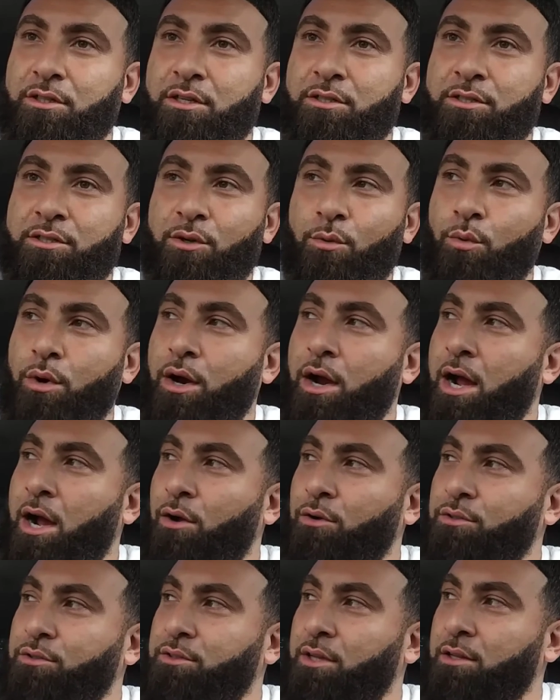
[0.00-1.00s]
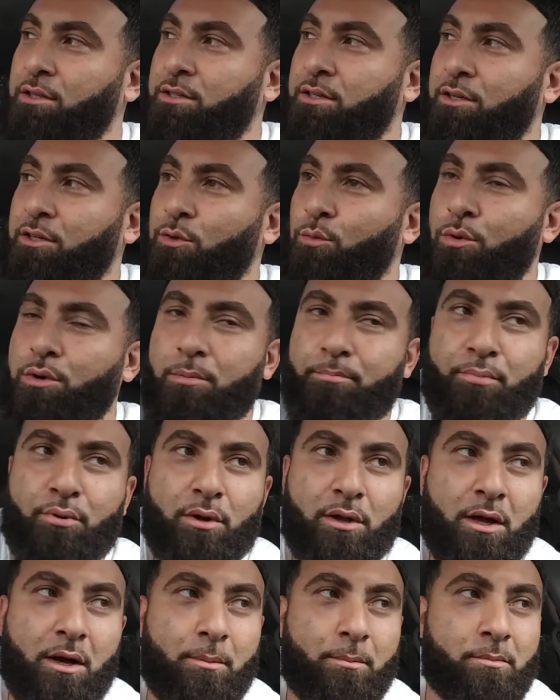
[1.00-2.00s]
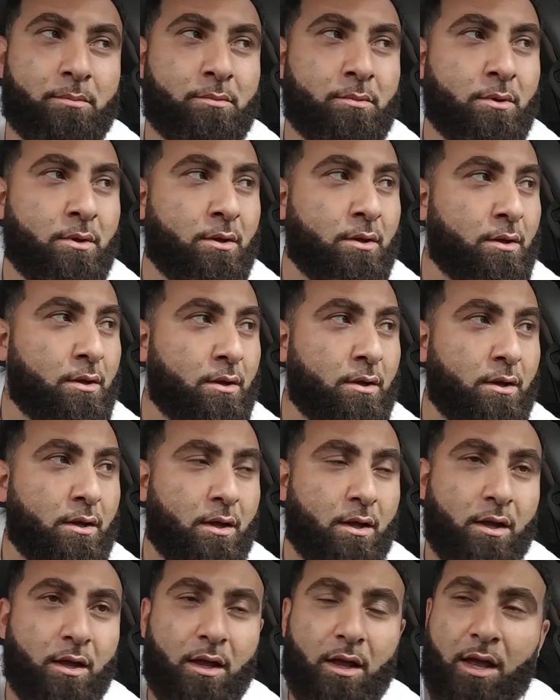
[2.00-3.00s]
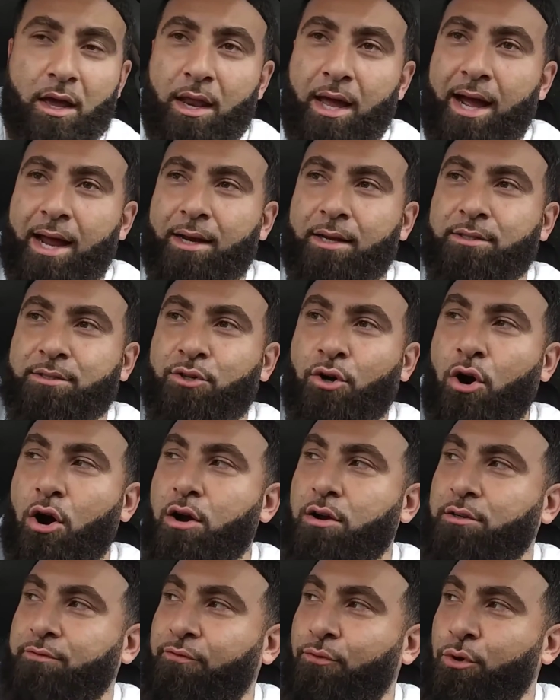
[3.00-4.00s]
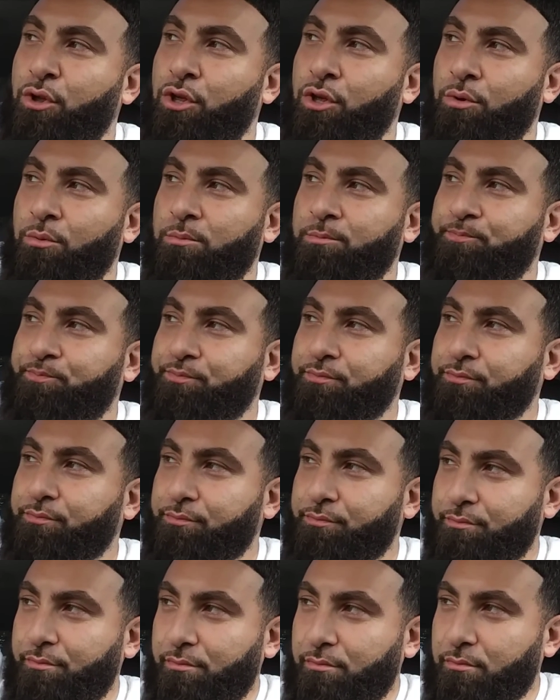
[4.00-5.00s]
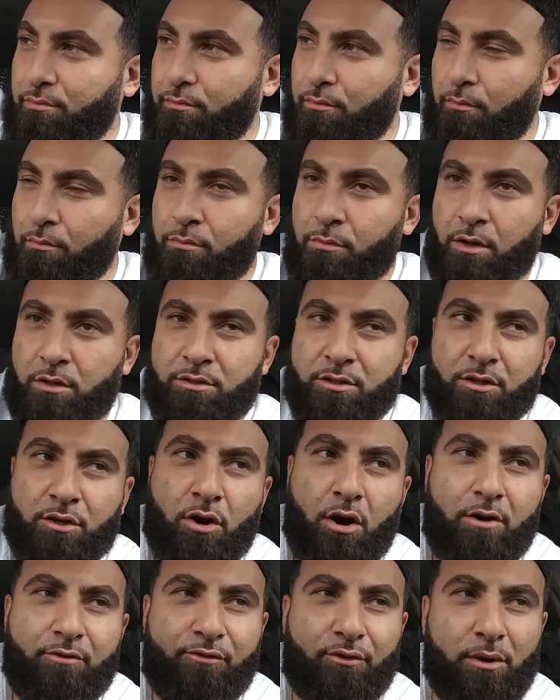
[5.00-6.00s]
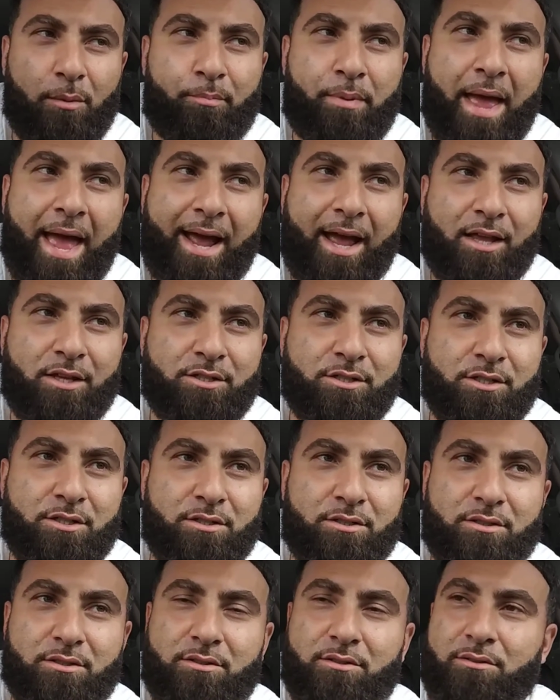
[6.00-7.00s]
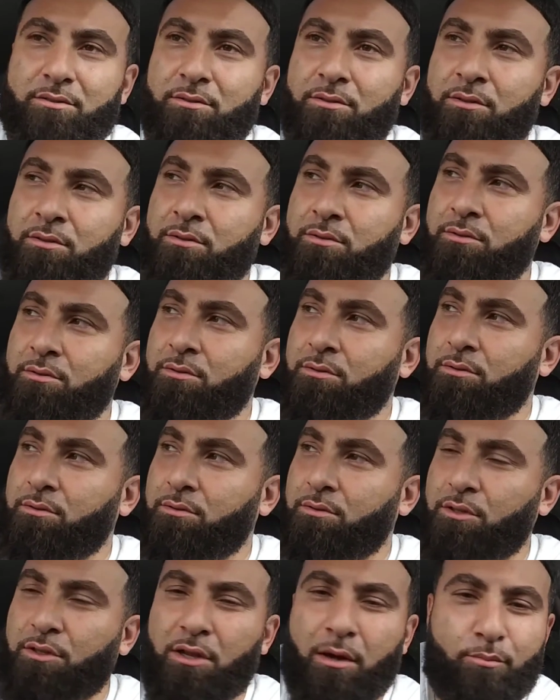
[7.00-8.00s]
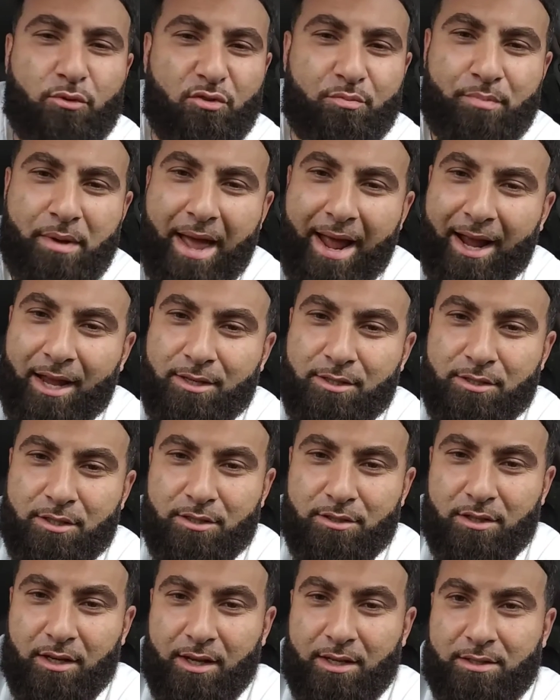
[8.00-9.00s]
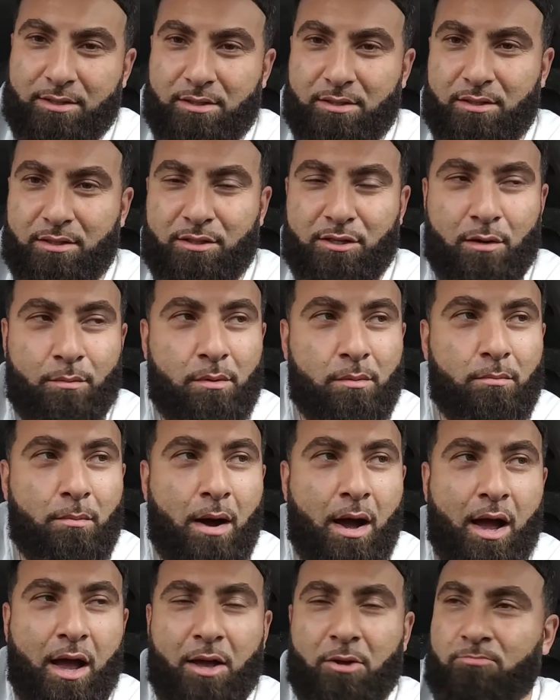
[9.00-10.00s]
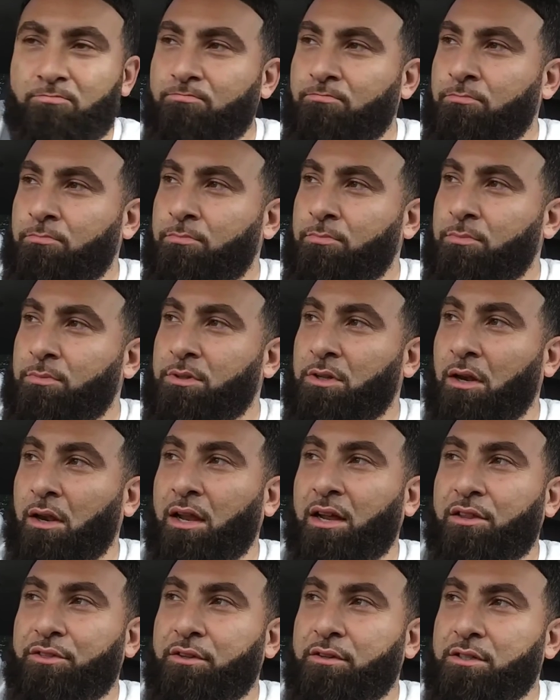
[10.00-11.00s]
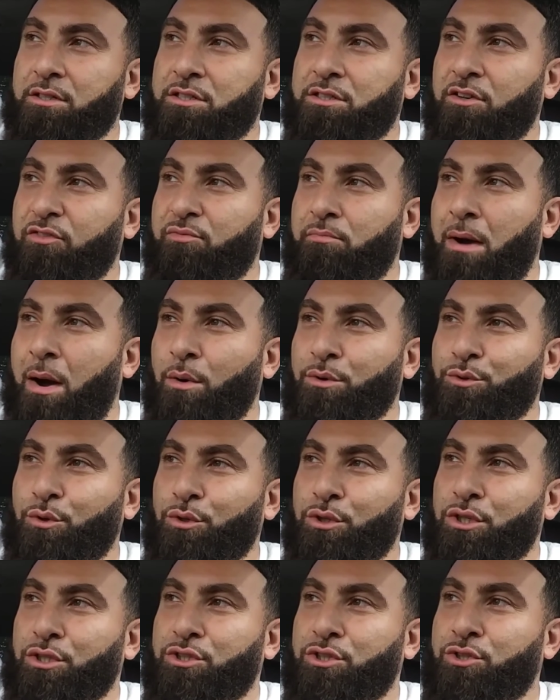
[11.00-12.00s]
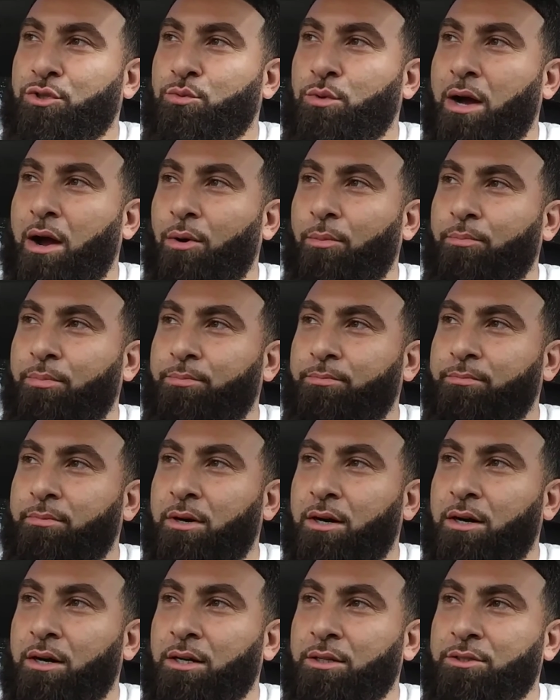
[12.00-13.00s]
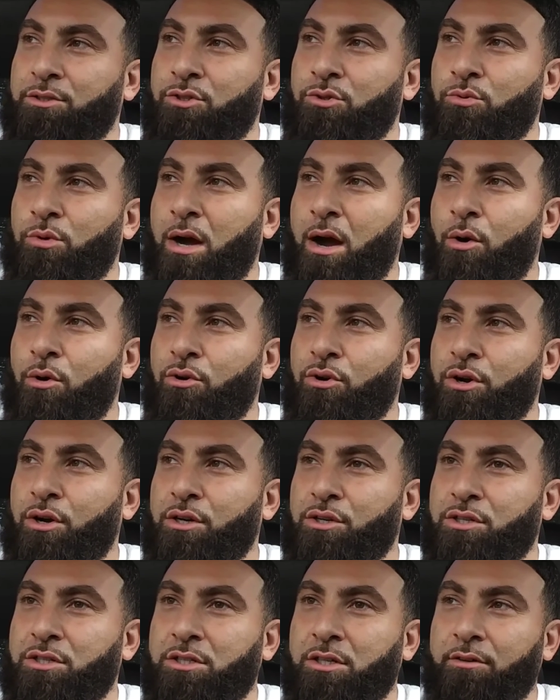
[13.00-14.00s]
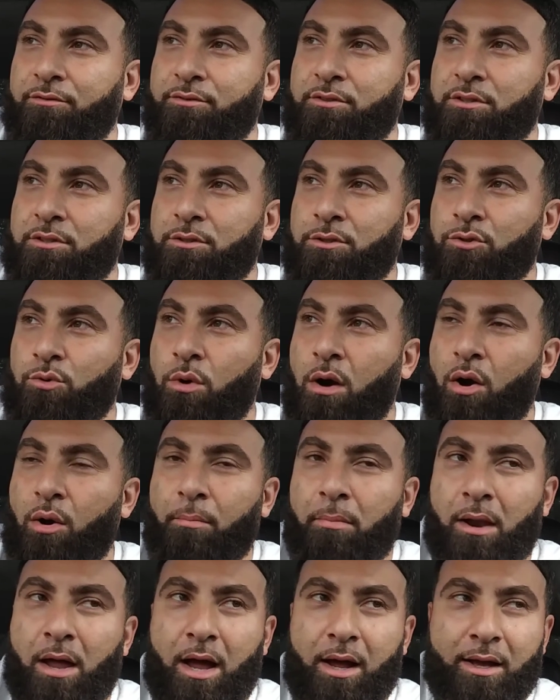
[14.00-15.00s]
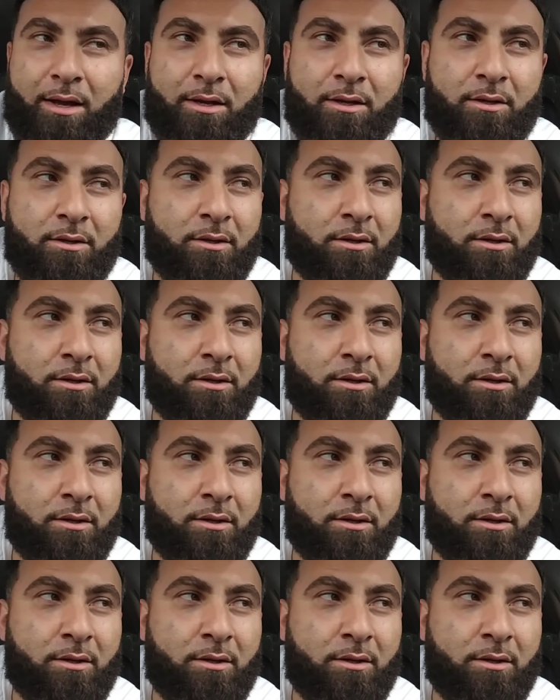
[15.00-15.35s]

into the warehouse. They tell you where to pull up. And they got this cart for you. It's a cart full of packages. The number of packages, I guess, is determined by the length of the shift. Mine was only a 2-hour shift, 2-hour block.